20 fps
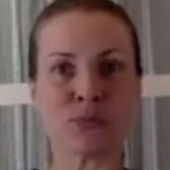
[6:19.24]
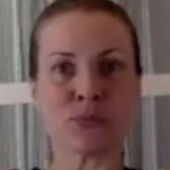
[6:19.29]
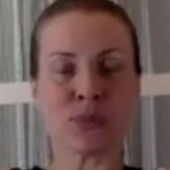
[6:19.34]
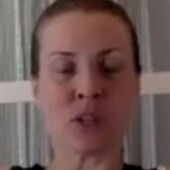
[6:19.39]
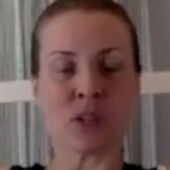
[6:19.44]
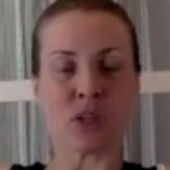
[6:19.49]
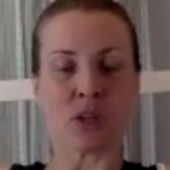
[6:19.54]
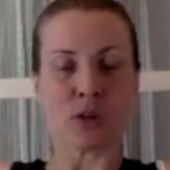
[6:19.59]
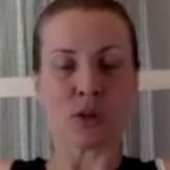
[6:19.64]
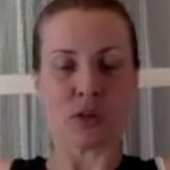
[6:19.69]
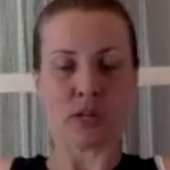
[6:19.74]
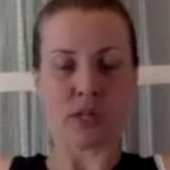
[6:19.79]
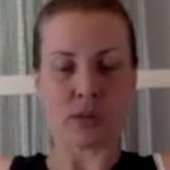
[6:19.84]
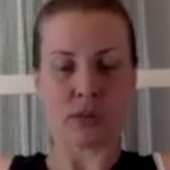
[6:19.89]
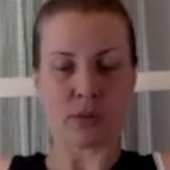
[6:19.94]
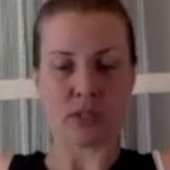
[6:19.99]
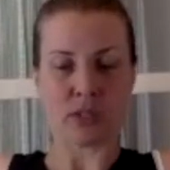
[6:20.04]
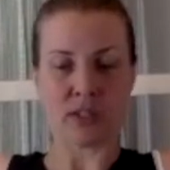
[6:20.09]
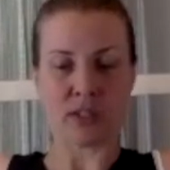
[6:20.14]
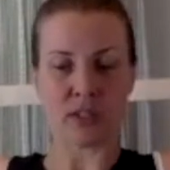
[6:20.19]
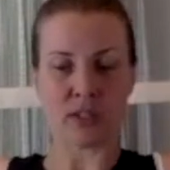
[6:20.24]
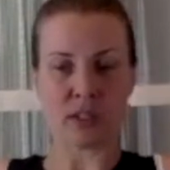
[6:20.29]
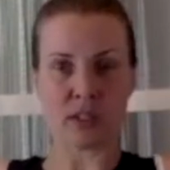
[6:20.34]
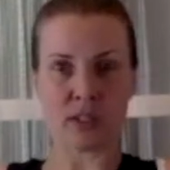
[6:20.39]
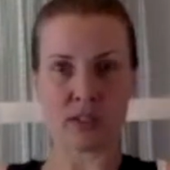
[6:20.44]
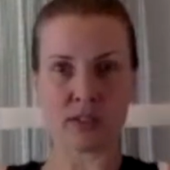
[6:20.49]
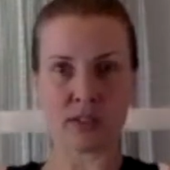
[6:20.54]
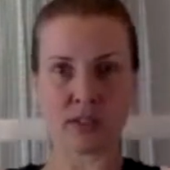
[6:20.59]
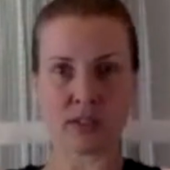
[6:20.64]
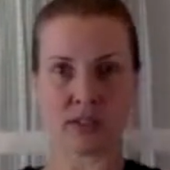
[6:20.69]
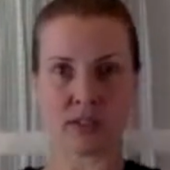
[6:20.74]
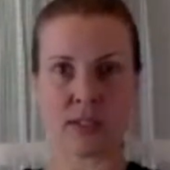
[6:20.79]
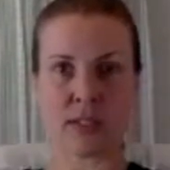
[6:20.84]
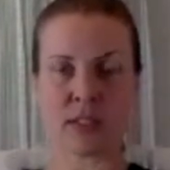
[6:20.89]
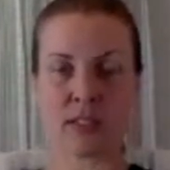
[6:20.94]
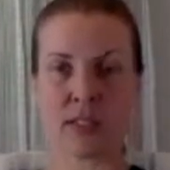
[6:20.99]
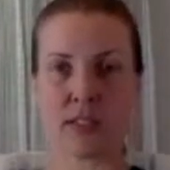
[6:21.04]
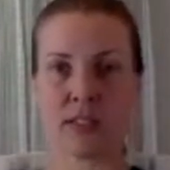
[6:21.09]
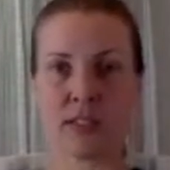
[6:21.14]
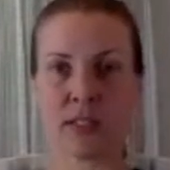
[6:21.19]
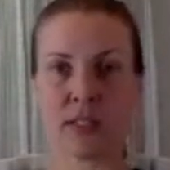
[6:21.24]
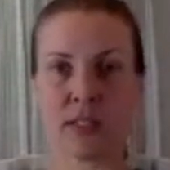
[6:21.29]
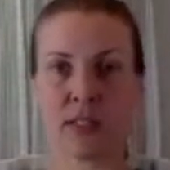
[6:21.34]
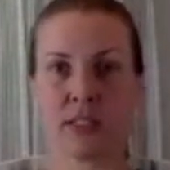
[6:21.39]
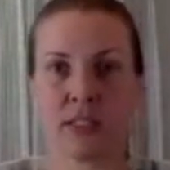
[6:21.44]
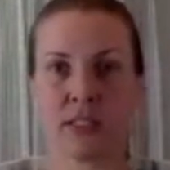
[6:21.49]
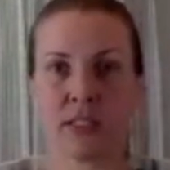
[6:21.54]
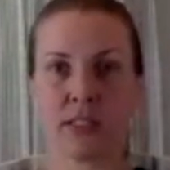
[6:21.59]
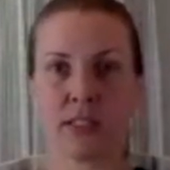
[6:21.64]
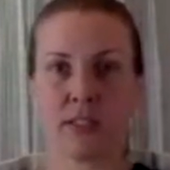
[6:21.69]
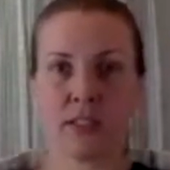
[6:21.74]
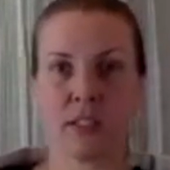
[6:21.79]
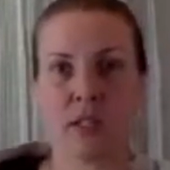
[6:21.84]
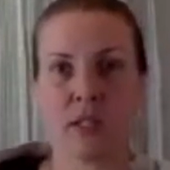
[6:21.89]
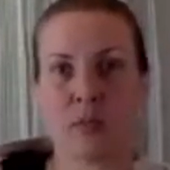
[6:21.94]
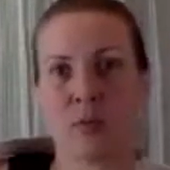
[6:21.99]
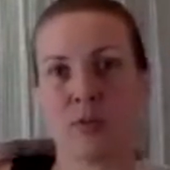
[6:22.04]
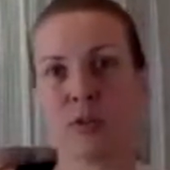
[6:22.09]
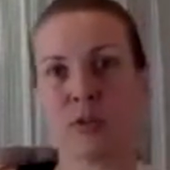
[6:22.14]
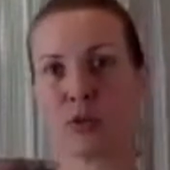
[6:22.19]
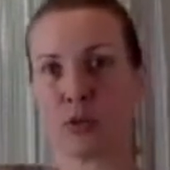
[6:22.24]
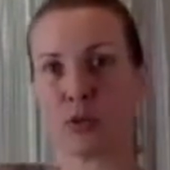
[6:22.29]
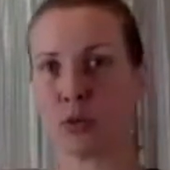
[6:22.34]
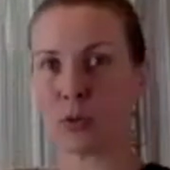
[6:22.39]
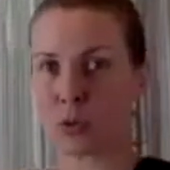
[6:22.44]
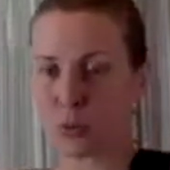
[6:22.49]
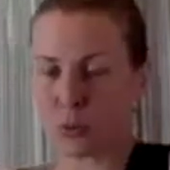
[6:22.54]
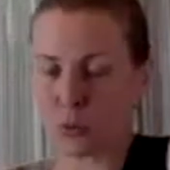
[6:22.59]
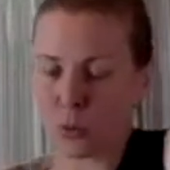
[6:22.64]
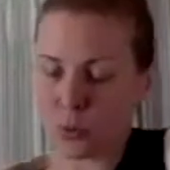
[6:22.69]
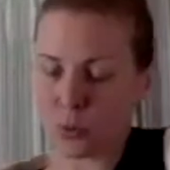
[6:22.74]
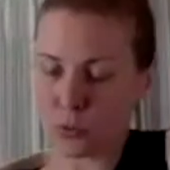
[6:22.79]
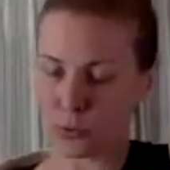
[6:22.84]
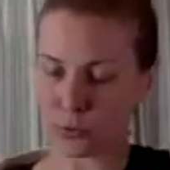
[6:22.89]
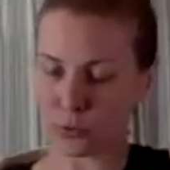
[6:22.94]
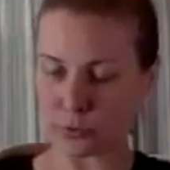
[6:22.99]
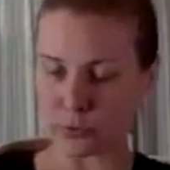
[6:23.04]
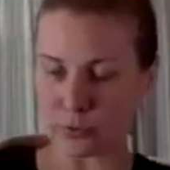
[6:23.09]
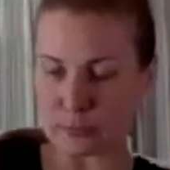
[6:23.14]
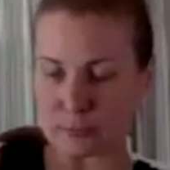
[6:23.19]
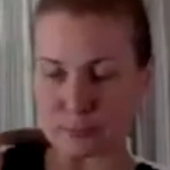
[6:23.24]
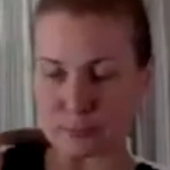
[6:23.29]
All right, release. And a couple shoulder rolls.